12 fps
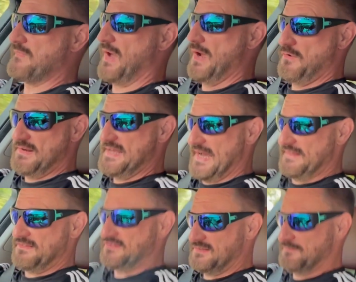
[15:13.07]
I already had
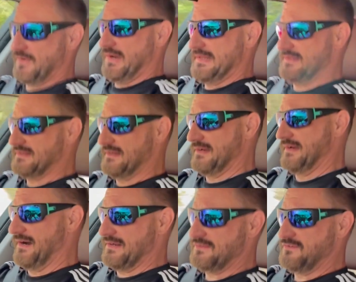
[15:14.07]
this in mind.
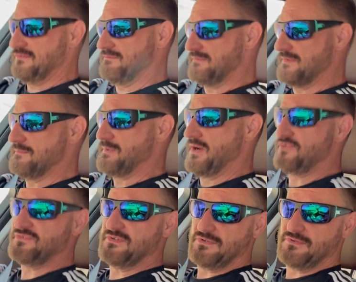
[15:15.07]
I knew the
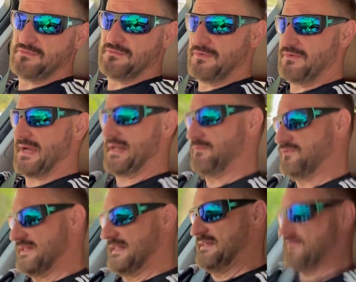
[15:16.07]
person who had it
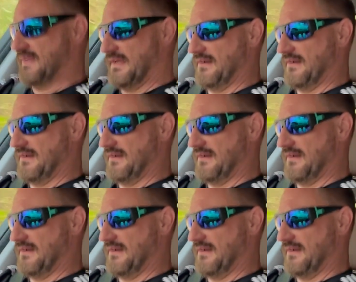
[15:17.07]
was leaving,